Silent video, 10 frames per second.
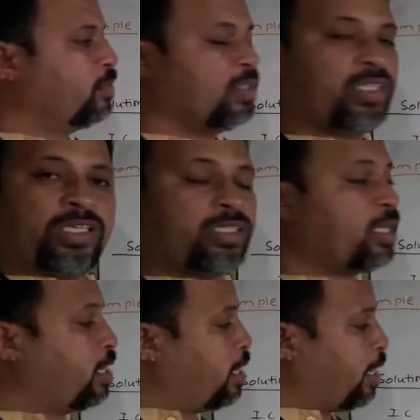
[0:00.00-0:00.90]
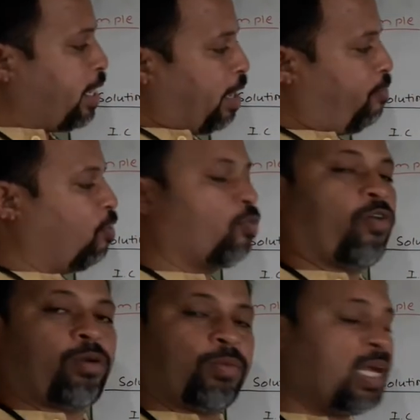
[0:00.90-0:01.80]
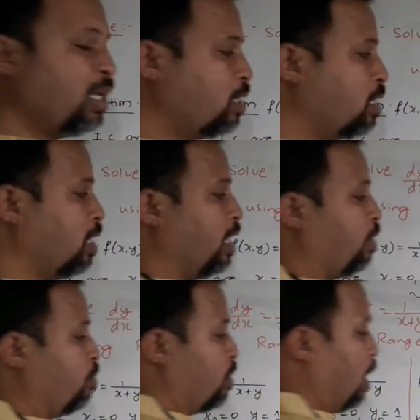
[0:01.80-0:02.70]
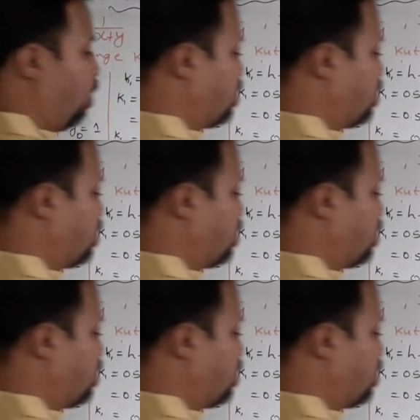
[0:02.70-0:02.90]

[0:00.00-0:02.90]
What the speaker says: This is the K4 formula. Now I will